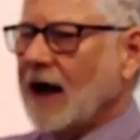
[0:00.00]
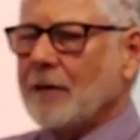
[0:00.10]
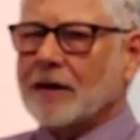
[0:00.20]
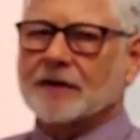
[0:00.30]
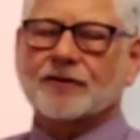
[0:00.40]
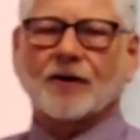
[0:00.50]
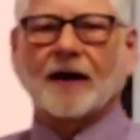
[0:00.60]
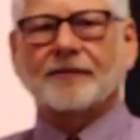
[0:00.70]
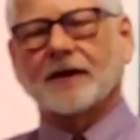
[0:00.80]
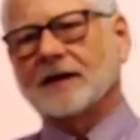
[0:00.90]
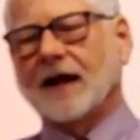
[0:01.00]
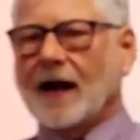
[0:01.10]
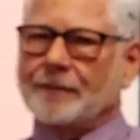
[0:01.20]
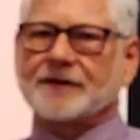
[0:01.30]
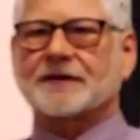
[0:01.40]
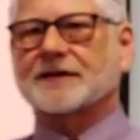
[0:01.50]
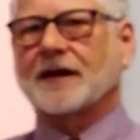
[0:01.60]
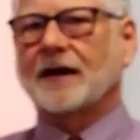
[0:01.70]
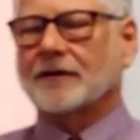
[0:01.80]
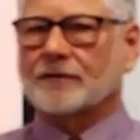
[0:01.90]
I want to drive on the opposite
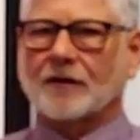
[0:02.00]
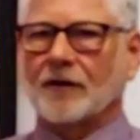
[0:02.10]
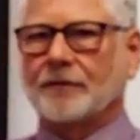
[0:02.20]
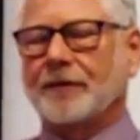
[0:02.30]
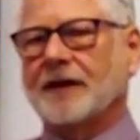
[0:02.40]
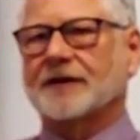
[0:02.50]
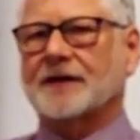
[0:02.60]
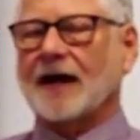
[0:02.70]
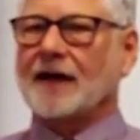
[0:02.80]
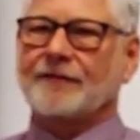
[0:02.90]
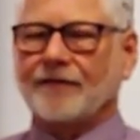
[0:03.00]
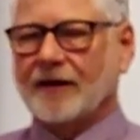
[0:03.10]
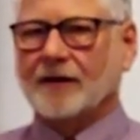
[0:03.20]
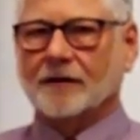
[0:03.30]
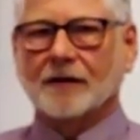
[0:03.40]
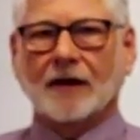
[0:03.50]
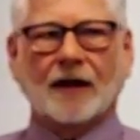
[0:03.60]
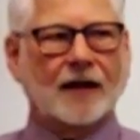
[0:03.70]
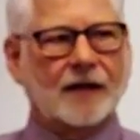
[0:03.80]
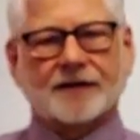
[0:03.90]
side of the road because I feel
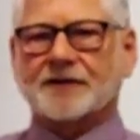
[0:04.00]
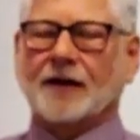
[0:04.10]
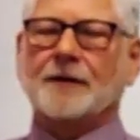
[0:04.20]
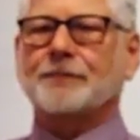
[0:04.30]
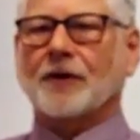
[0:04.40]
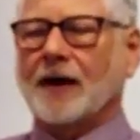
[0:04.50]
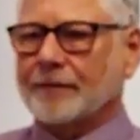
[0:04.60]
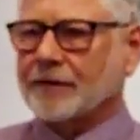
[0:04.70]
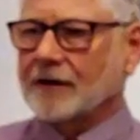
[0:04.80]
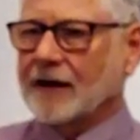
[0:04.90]
it's improper.